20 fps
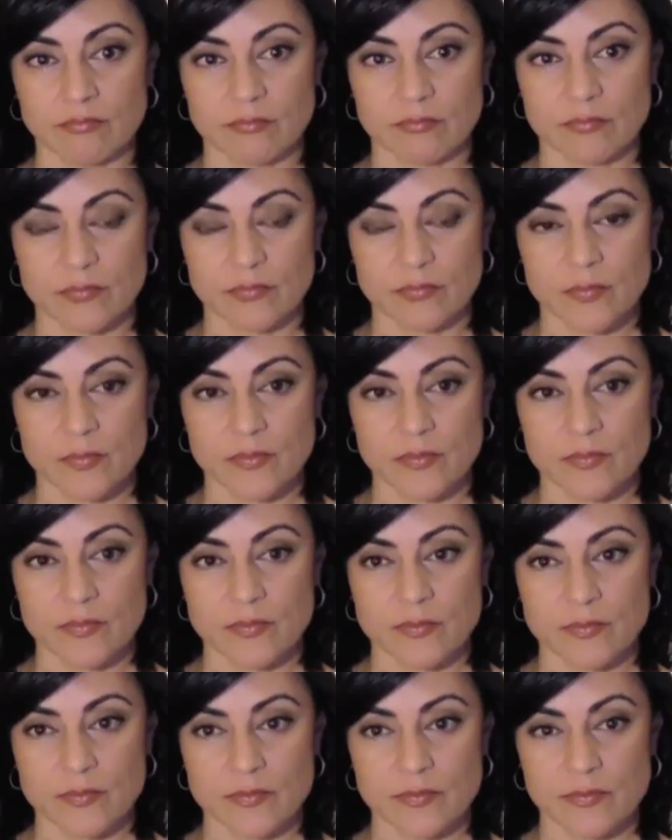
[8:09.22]

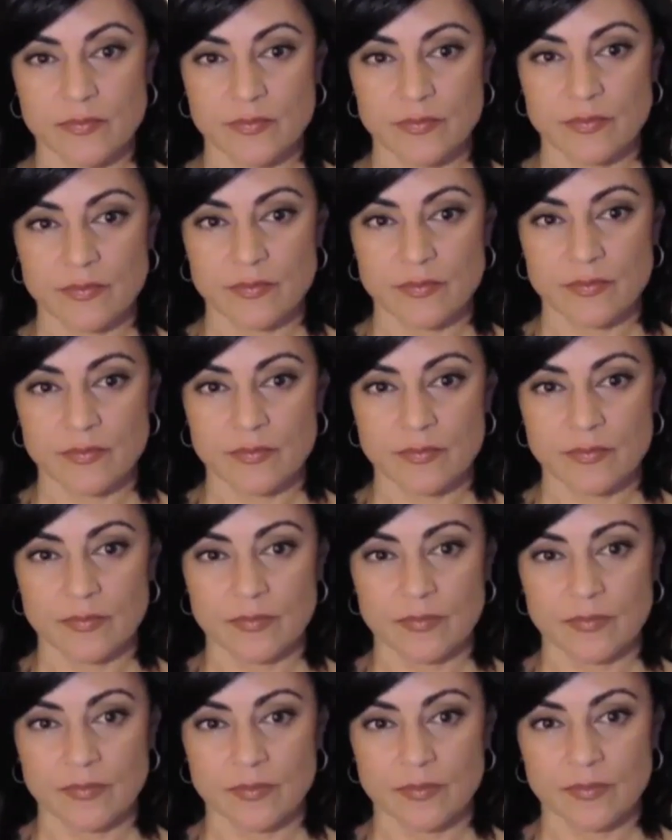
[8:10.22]

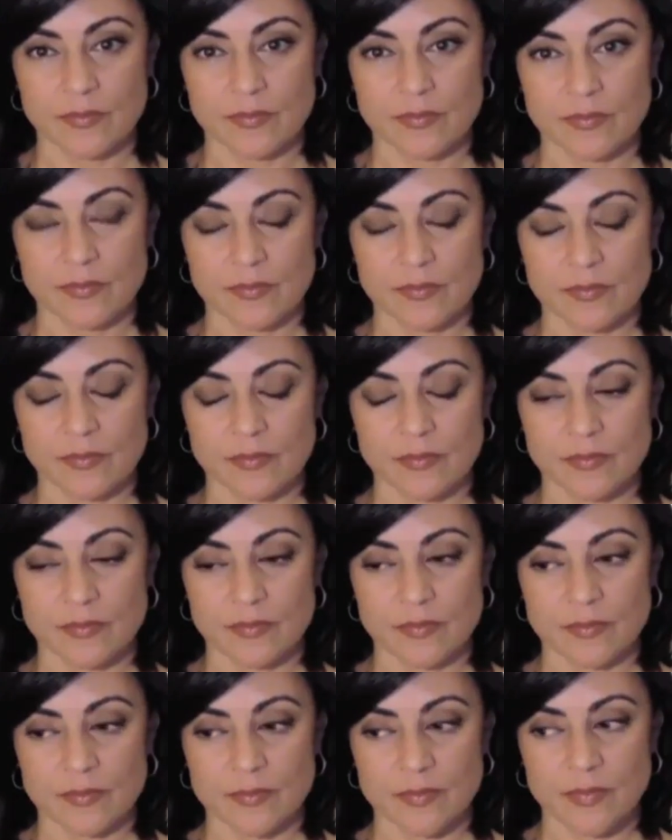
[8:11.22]
No words are spoken by the person on screen.